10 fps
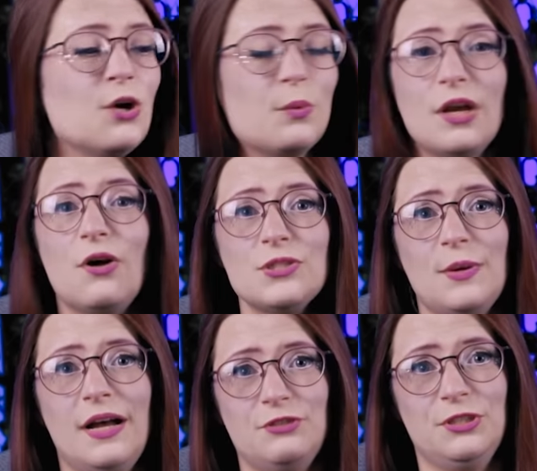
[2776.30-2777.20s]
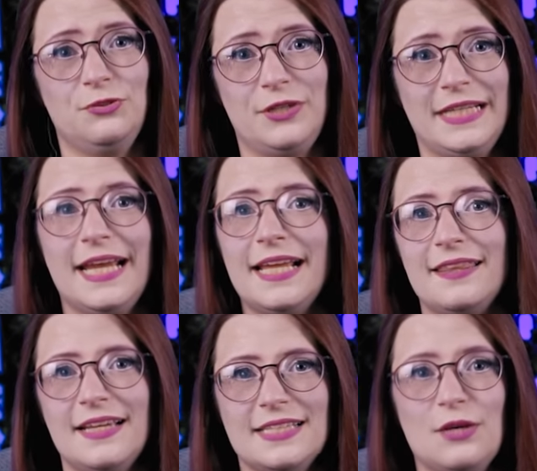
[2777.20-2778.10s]
We also have children getting
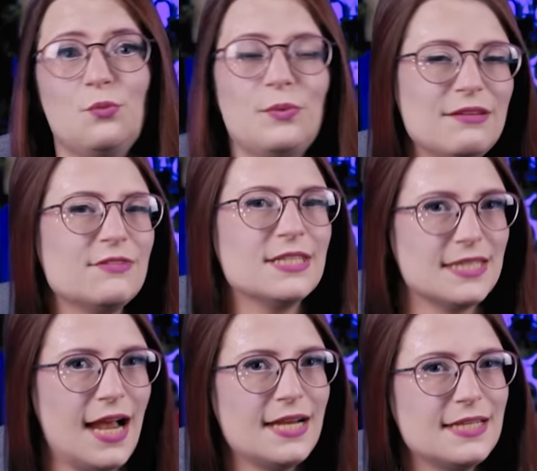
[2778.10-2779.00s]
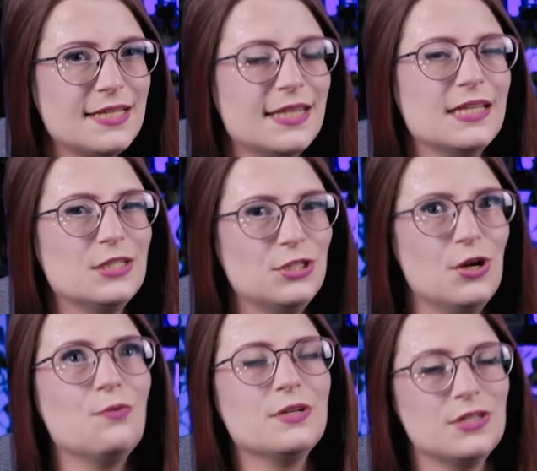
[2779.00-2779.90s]
things that we've decided they
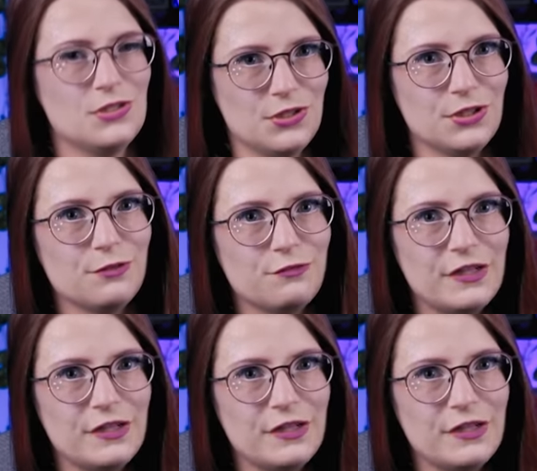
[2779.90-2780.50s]
don't deserve.